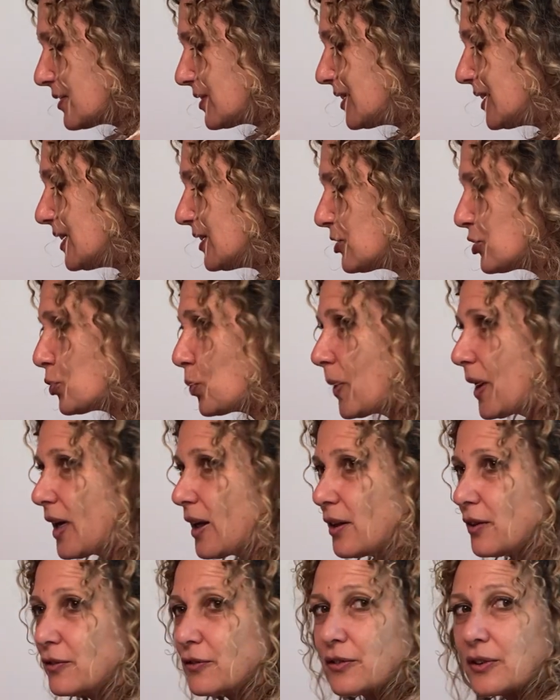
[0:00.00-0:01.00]
T
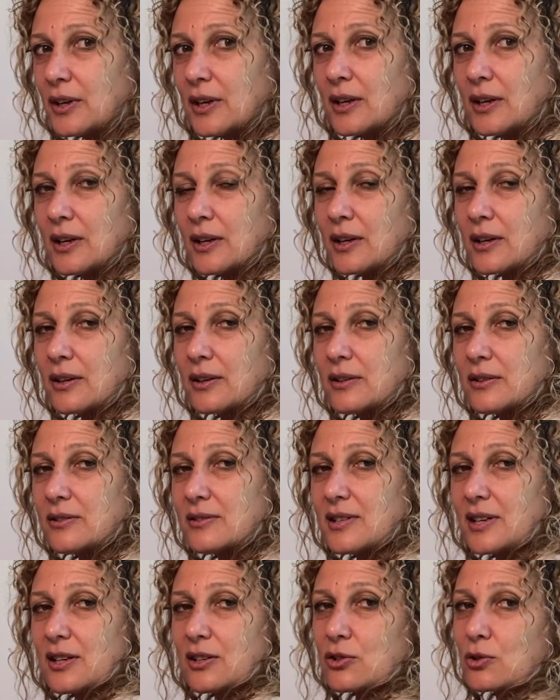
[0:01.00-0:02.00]
twelve.
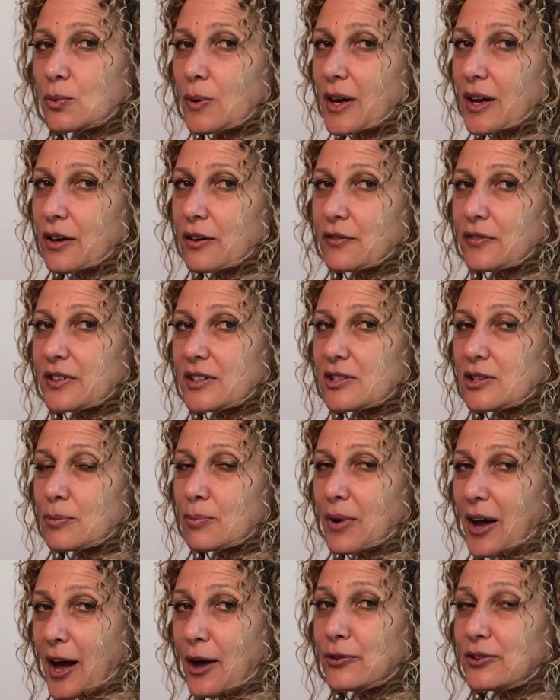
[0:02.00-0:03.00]
T twelve is
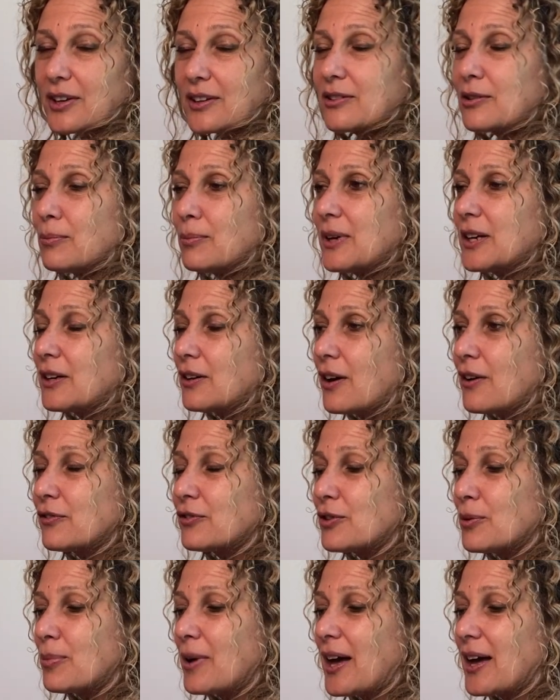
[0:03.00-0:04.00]
about at the middle of
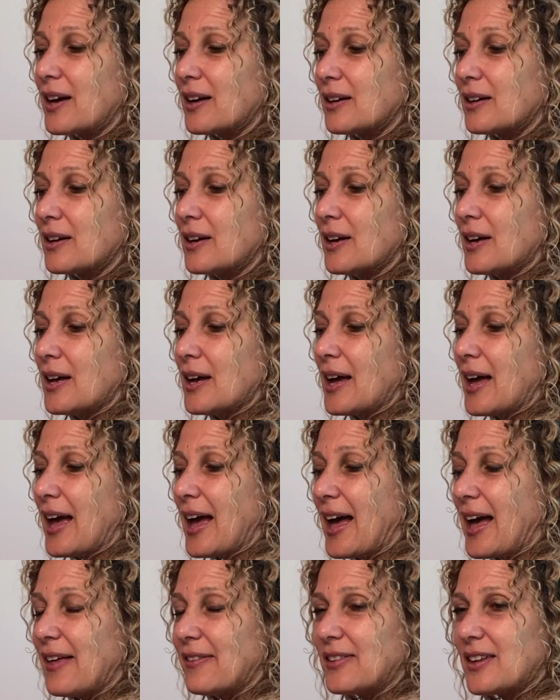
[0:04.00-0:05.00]
the back,
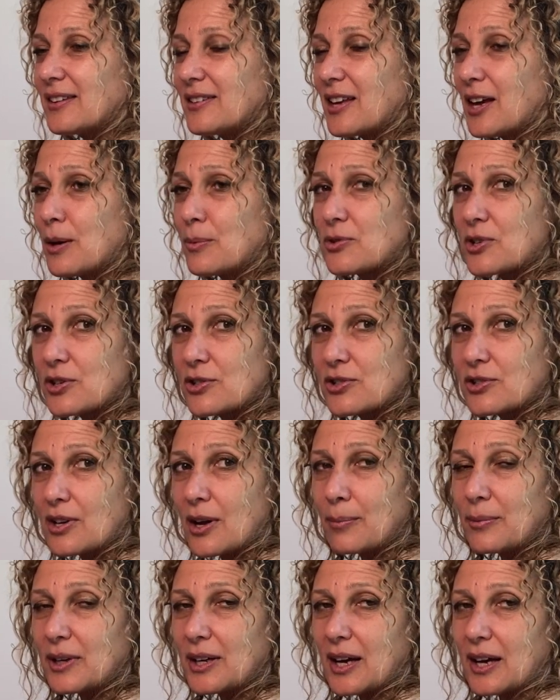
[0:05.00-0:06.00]
and that helps our
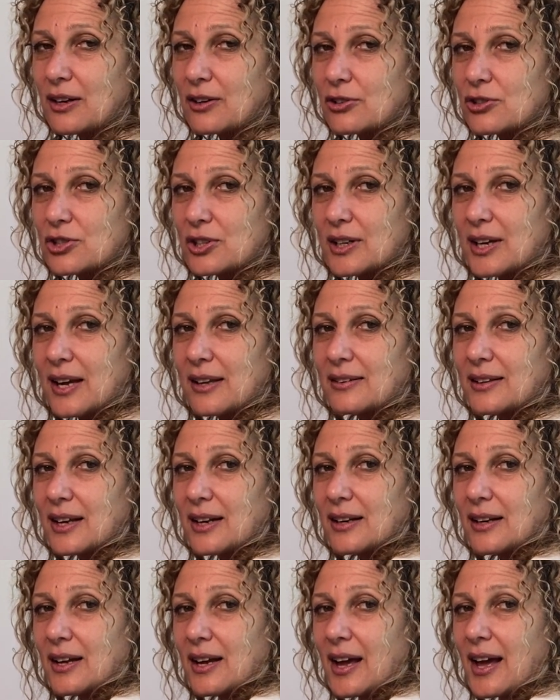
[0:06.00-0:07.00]
stomach energy. And
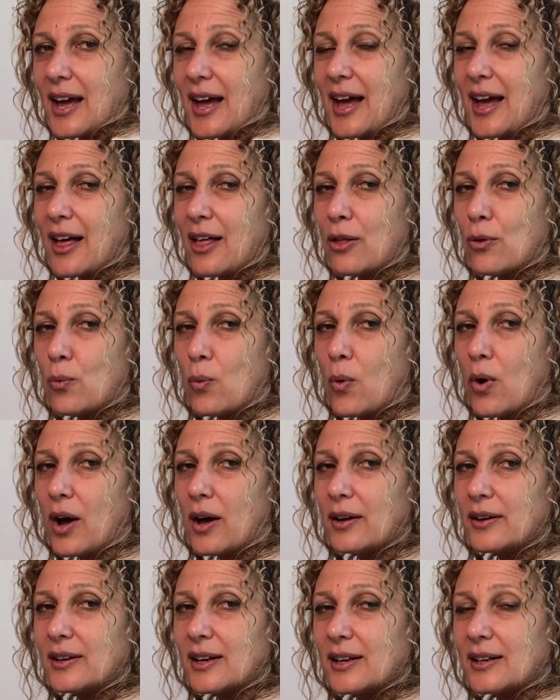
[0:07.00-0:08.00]
then L
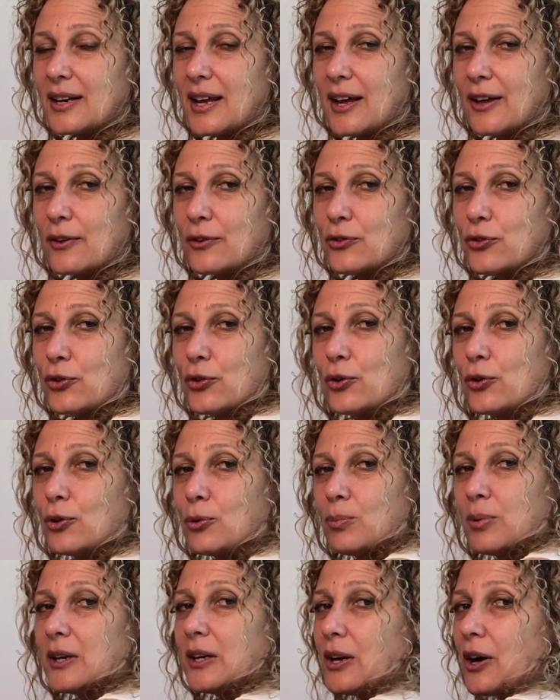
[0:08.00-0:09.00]
one and L
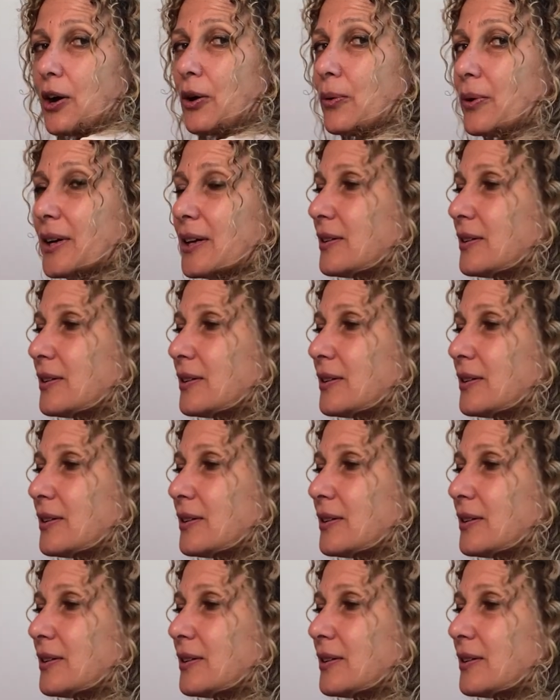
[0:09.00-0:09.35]
two below